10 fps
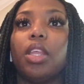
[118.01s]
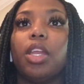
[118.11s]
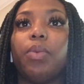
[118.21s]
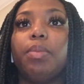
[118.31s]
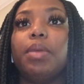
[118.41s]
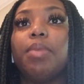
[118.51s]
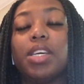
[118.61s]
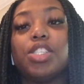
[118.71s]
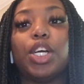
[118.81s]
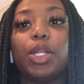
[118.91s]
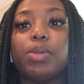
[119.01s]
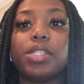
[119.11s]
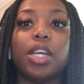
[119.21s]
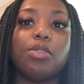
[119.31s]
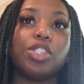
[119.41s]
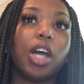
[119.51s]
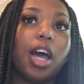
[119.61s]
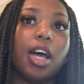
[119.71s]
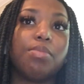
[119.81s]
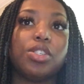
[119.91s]
that it would be best to close down
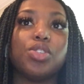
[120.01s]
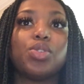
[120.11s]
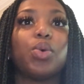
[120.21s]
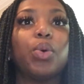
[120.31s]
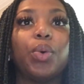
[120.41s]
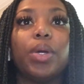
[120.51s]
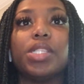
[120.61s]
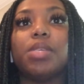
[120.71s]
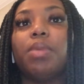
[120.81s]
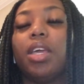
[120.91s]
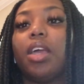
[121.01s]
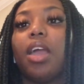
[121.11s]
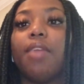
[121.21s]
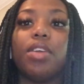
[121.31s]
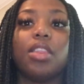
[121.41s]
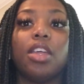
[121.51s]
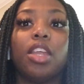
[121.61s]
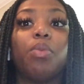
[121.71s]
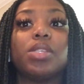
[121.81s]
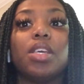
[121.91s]
jobs and school and to make everything
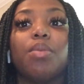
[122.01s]
that was in